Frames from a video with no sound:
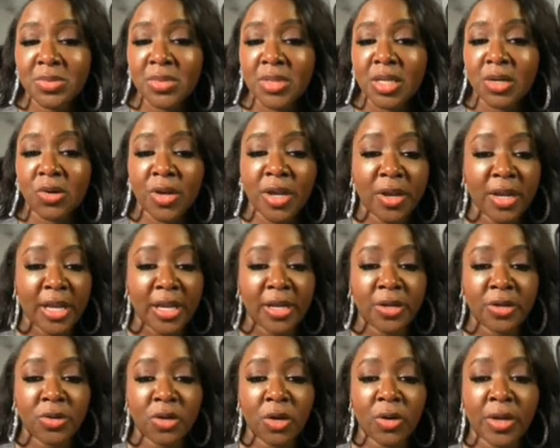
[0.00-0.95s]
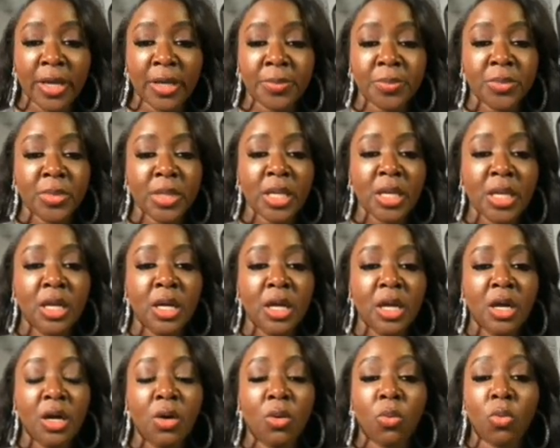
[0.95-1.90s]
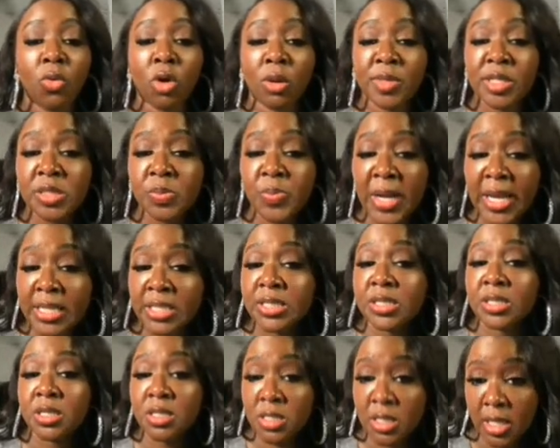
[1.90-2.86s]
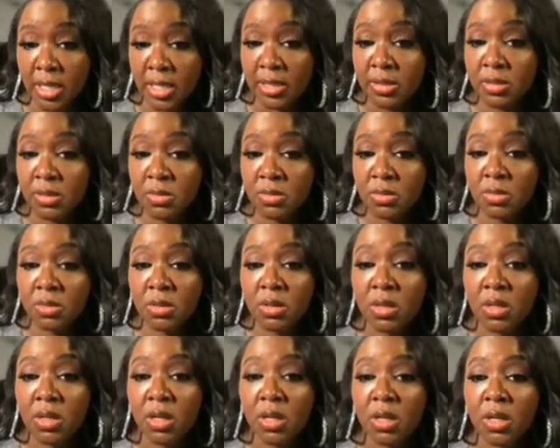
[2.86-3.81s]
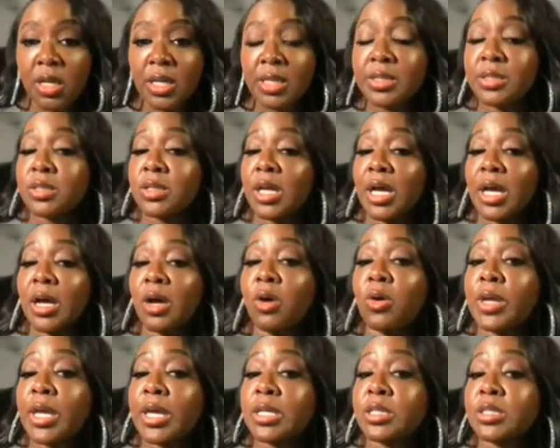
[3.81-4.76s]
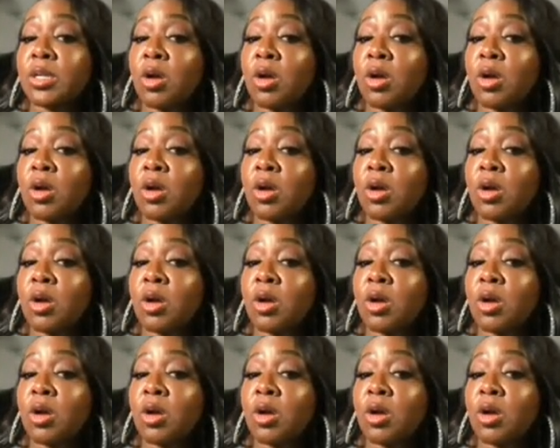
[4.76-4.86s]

Oh, here they go. Okay. Warm and spicy. Yeah. Okay. It's